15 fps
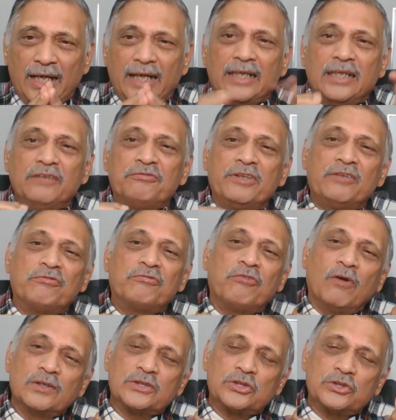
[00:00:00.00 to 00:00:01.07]
and if it
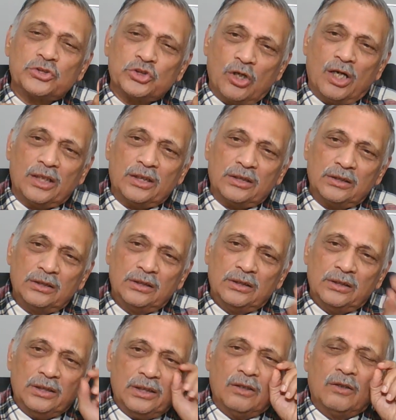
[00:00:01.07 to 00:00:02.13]
falls short
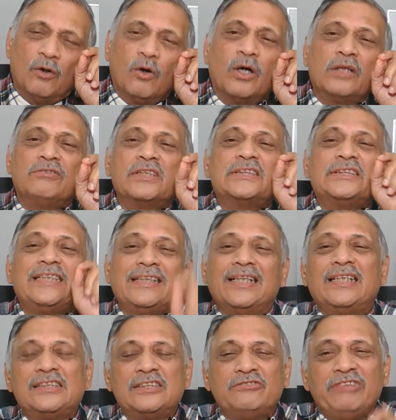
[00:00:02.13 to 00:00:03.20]
or if the
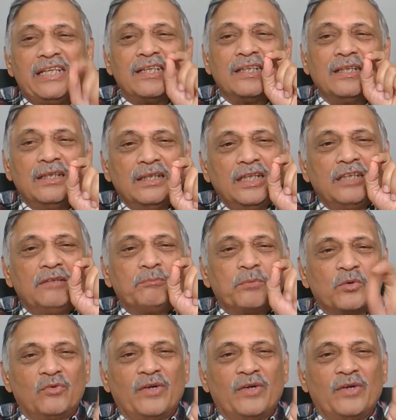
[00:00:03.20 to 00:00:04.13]
signal is weak, it